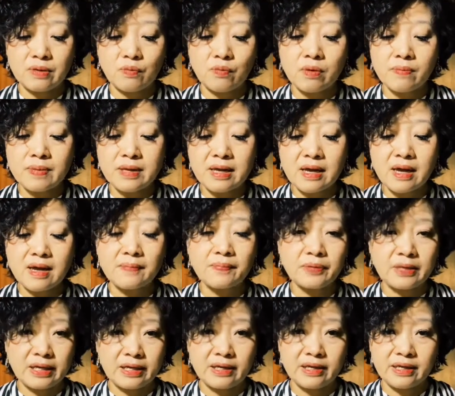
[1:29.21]
warming up
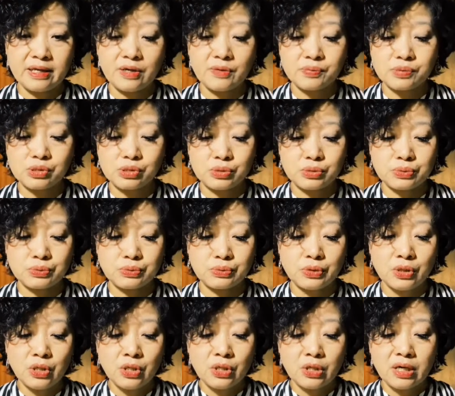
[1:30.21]
that helps to
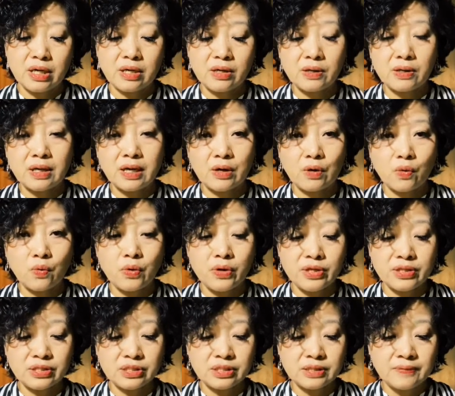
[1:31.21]
uh,
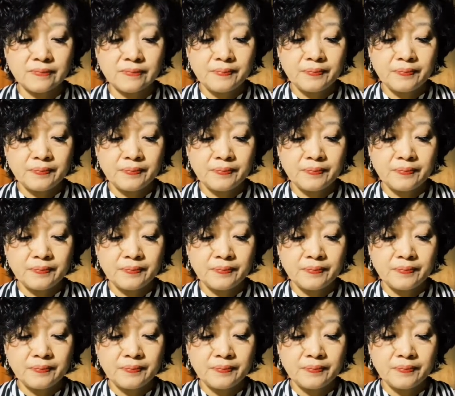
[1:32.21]
acquaint